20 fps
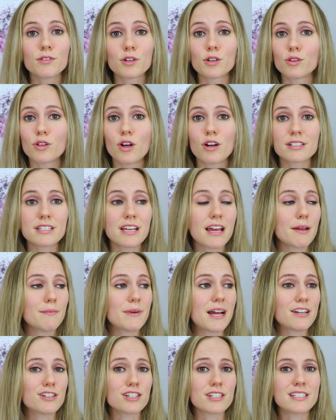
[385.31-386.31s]
For a long
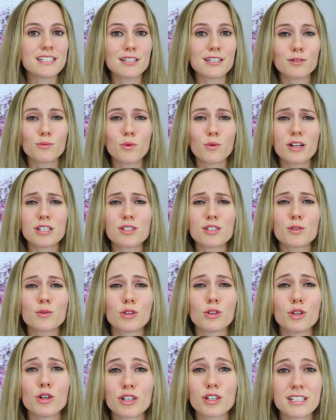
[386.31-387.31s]
time, I just didn't want to
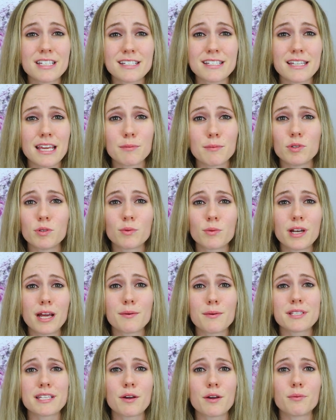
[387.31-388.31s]
look disabled when
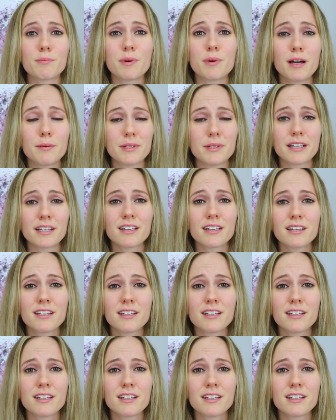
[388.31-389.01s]
I was out in public.